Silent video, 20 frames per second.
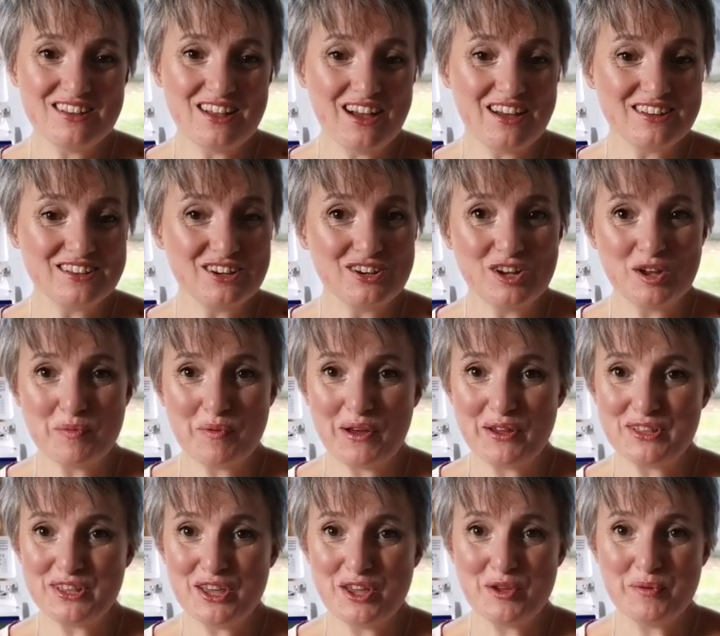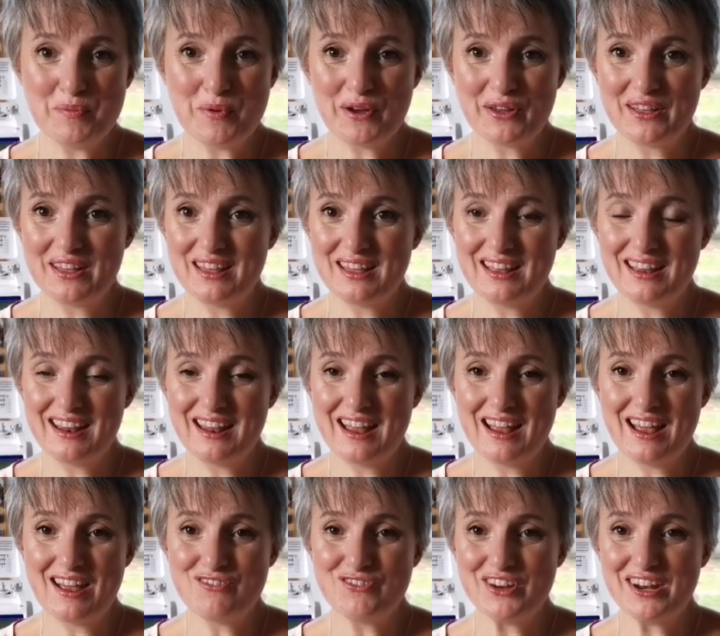I don't know about you, but
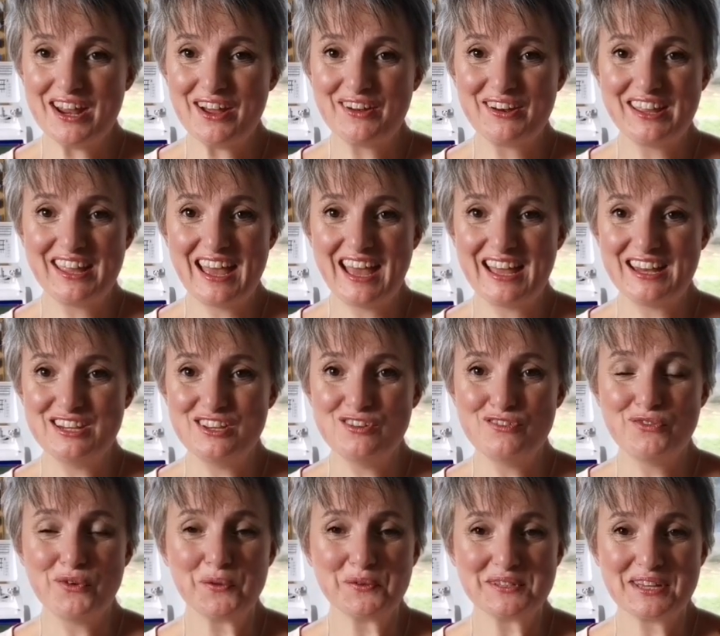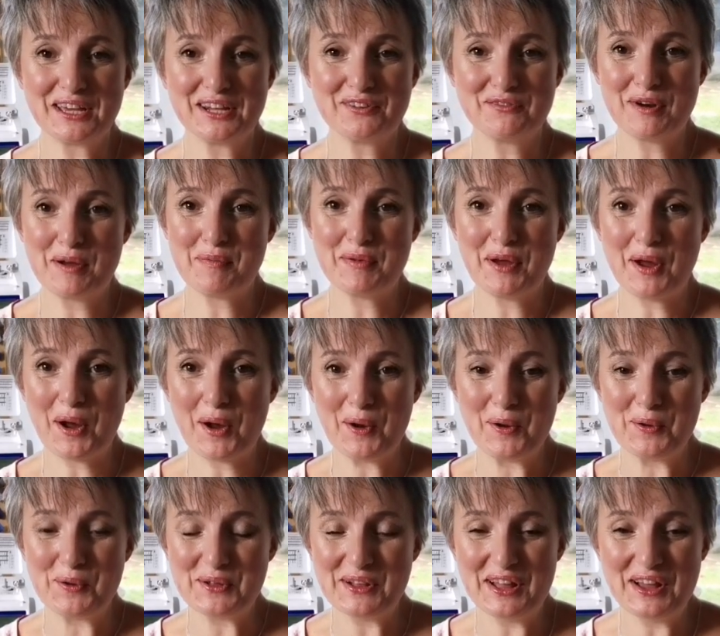every now and again you fall down a rabbit
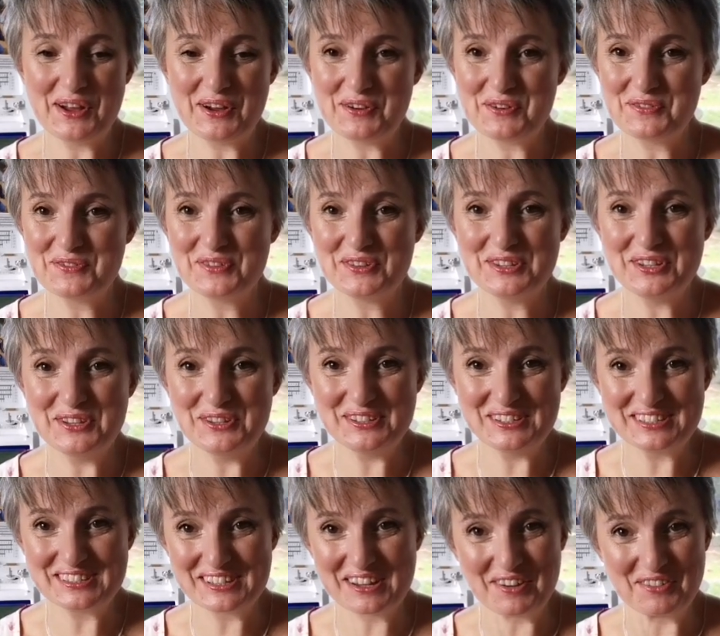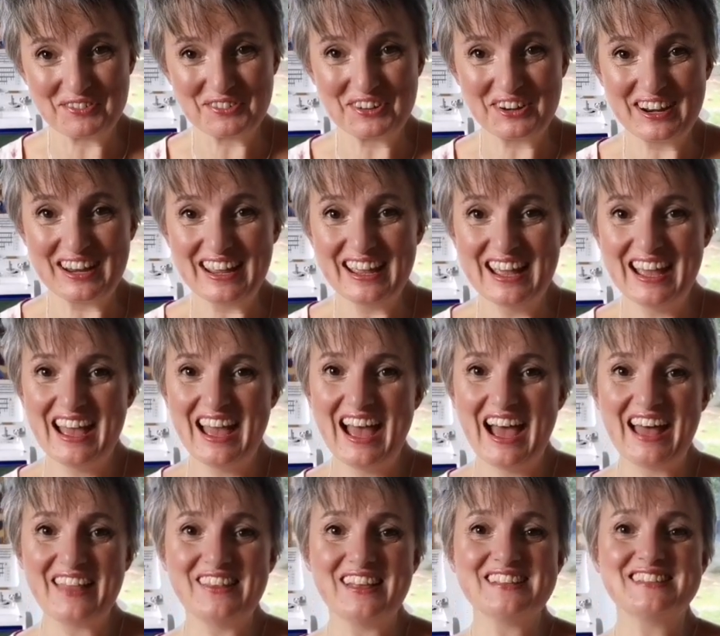hole of new discovery,
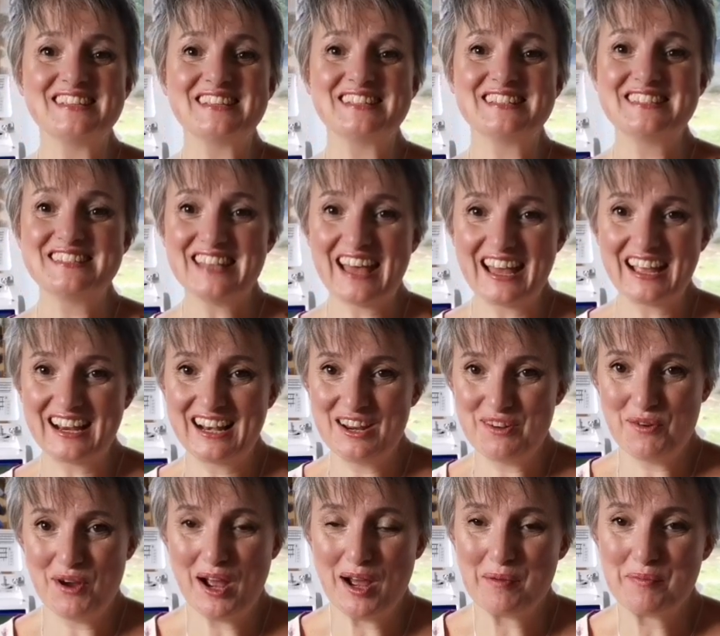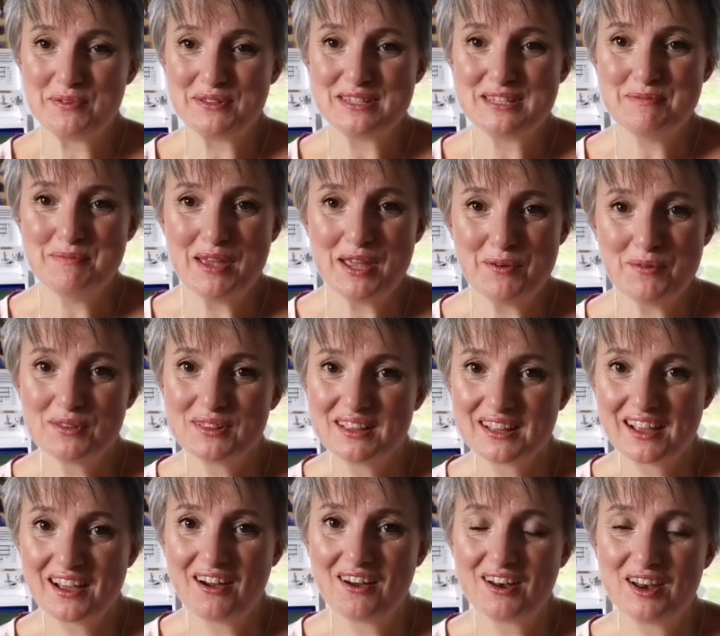and that's exactly what happened to me with
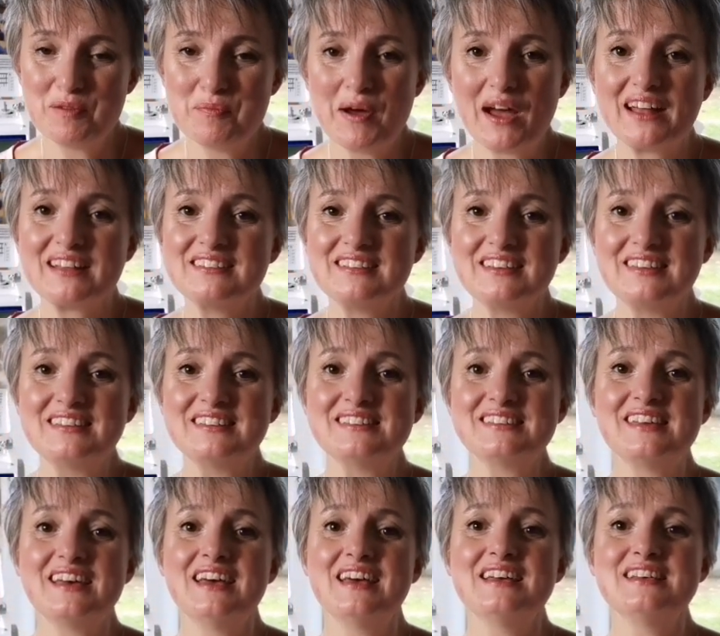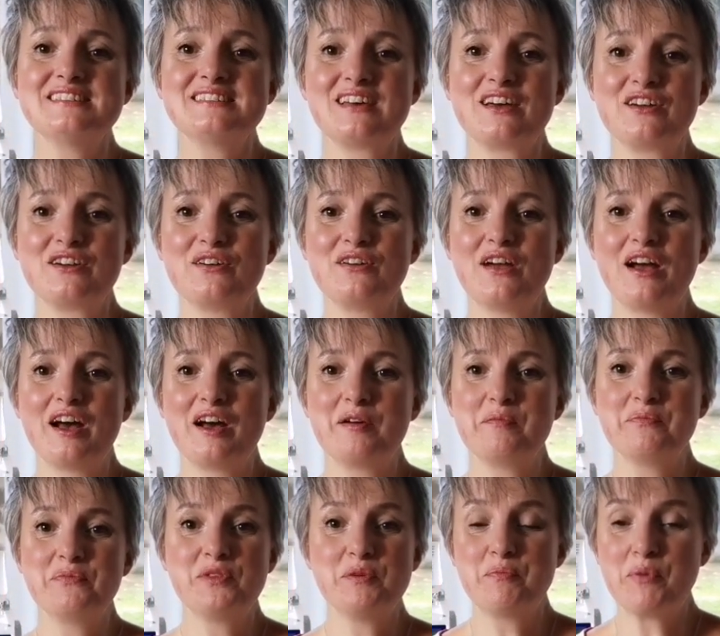Lekala Patterns. So
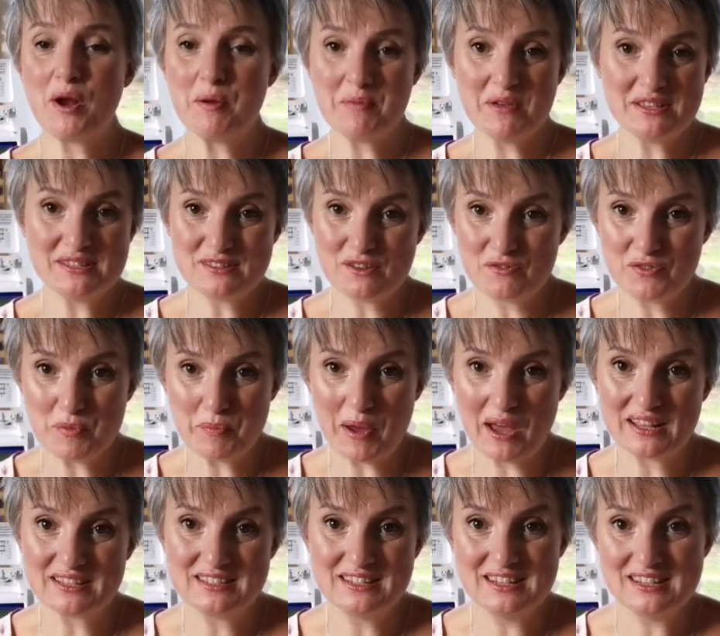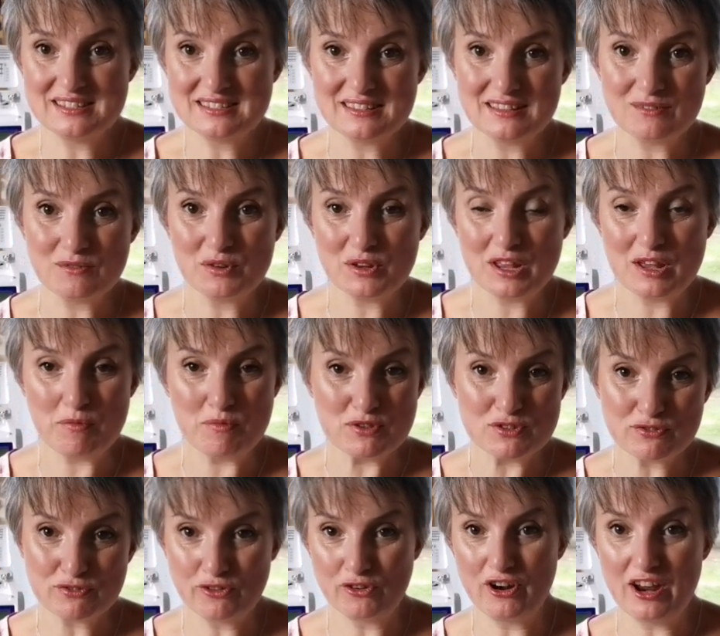the premise of the pattern is that it
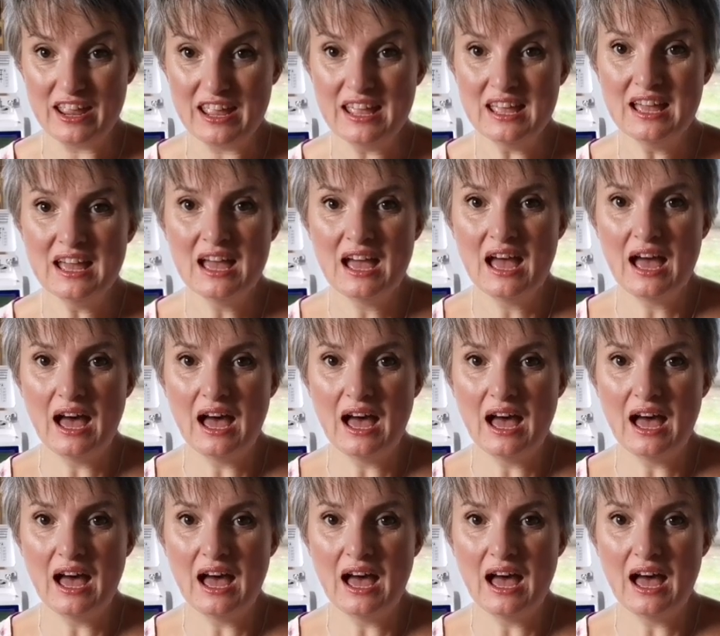was free,